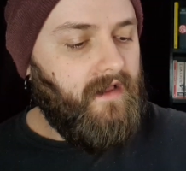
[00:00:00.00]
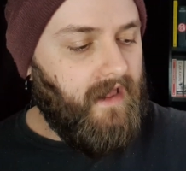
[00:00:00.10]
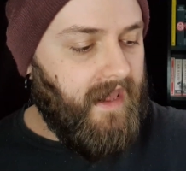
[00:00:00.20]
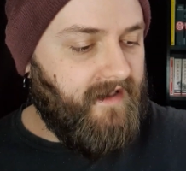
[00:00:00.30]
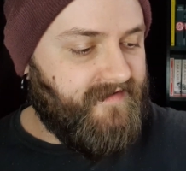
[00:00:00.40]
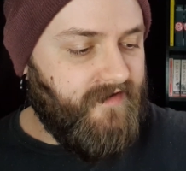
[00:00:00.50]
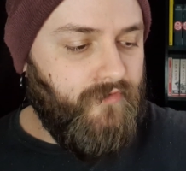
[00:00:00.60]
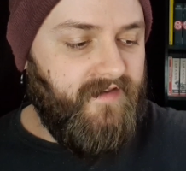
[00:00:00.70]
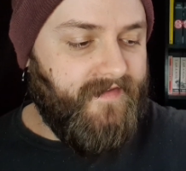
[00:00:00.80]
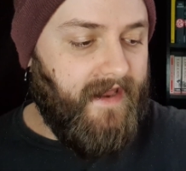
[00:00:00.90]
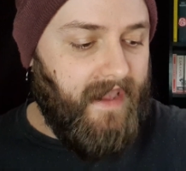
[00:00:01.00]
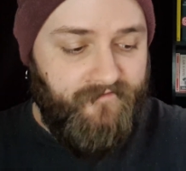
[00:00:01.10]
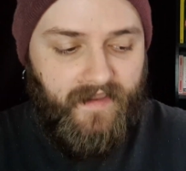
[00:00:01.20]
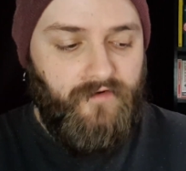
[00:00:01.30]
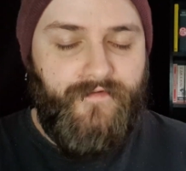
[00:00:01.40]
a series that I
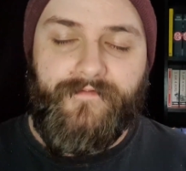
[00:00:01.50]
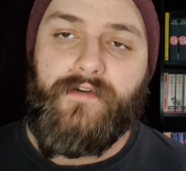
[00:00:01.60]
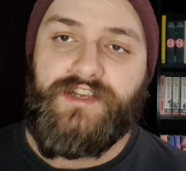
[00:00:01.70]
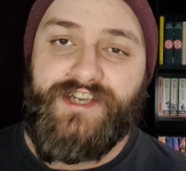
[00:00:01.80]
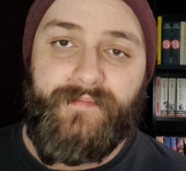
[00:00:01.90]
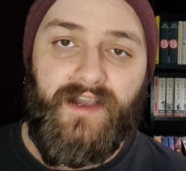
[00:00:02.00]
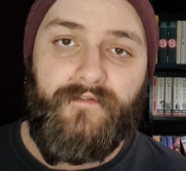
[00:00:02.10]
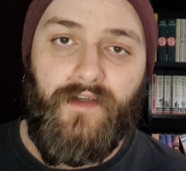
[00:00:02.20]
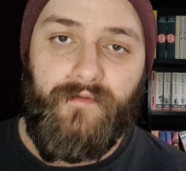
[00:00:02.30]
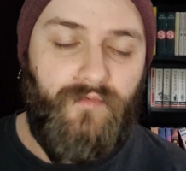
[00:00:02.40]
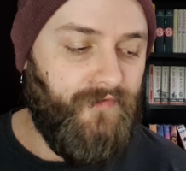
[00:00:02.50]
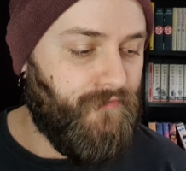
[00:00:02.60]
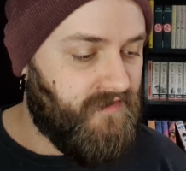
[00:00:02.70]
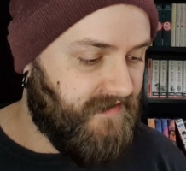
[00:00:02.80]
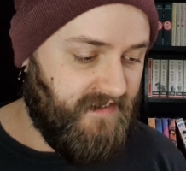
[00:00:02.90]
found for very cheap. I got volumes 1
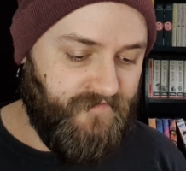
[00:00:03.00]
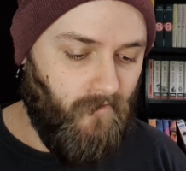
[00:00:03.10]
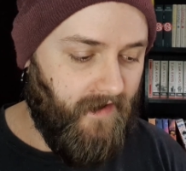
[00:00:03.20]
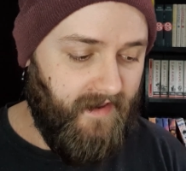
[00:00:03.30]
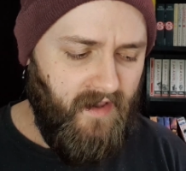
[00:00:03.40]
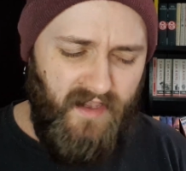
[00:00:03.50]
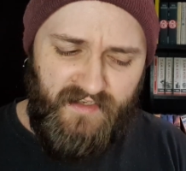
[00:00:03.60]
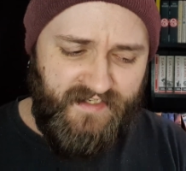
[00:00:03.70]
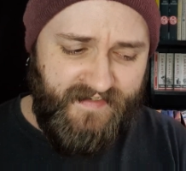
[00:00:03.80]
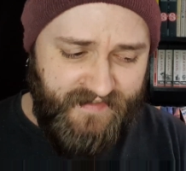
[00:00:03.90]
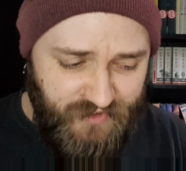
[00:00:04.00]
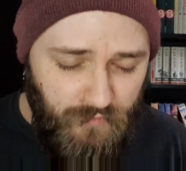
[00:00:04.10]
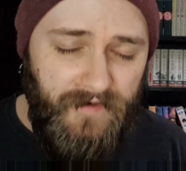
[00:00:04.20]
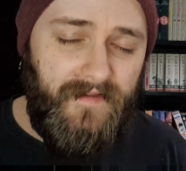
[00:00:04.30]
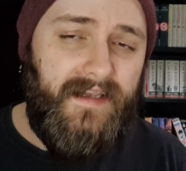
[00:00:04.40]
through 6 for a
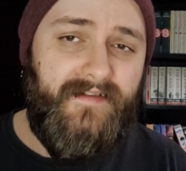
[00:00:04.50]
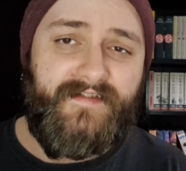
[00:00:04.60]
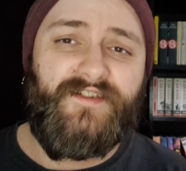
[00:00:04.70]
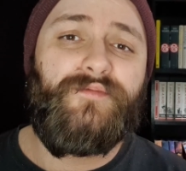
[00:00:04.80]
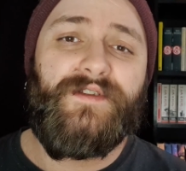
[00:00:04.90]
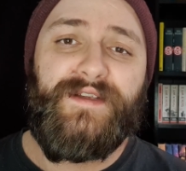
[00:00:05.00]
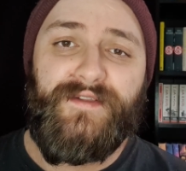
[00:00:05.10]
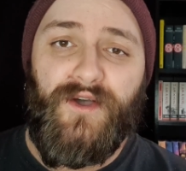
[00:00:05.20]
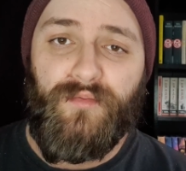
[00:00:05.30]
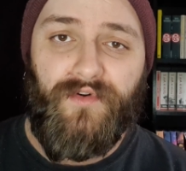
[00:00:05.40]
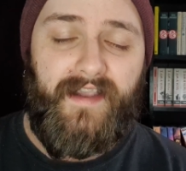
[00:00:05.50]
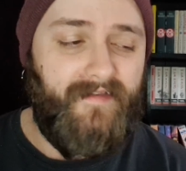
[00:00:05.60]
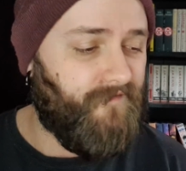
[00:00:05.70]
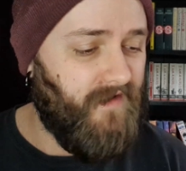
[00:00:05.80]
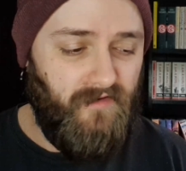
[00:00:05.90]
stupidly low
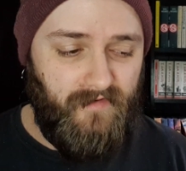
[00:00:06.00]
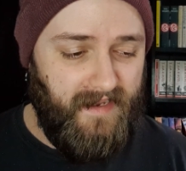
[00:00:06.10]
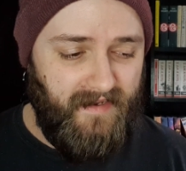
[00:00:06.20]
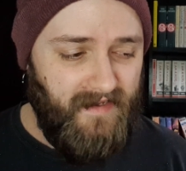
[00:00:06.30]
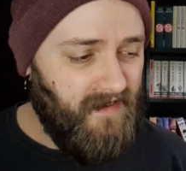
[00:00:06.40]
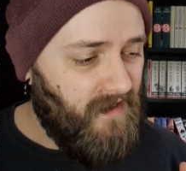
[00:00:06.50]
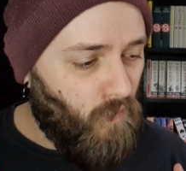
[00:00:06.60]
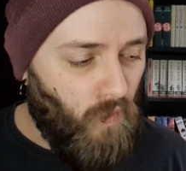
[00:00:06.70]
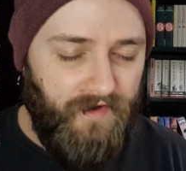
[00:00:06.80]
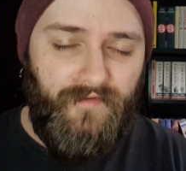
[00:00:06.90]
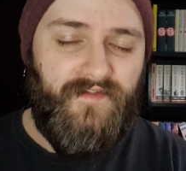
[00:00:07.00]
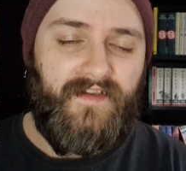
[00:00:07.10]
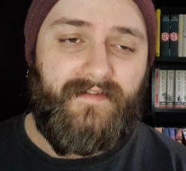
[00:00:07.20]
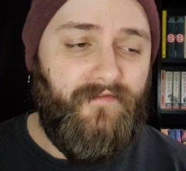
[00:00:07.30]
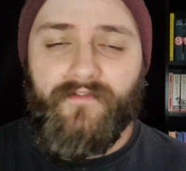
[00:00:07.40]
price. It felt like one of those
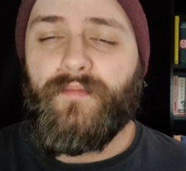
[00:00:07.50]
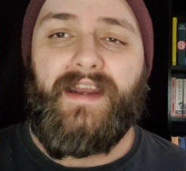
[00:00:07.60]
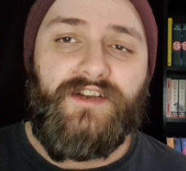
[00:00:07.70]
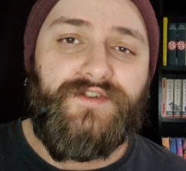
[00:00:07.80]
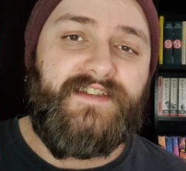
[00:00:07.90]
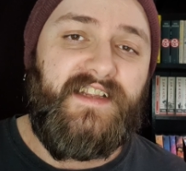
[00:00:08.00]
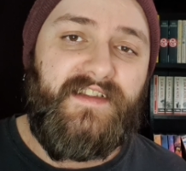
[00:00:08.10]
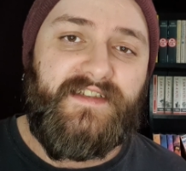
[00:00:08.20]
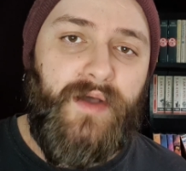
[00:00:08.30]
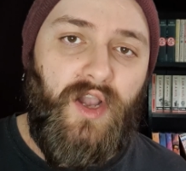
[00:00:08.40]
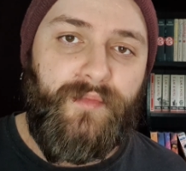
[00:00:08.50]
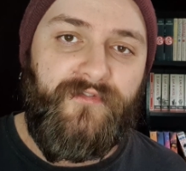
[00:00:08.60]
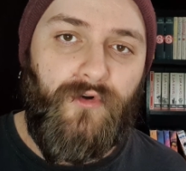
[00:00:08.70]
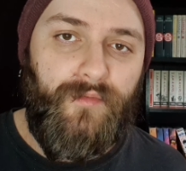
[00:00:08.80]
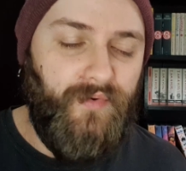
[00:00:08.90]
things. I've never been interested in this manga
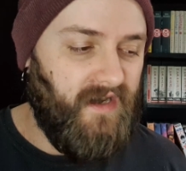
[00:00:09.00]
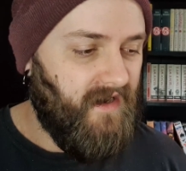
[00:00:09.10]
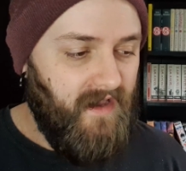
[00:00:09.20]
before, but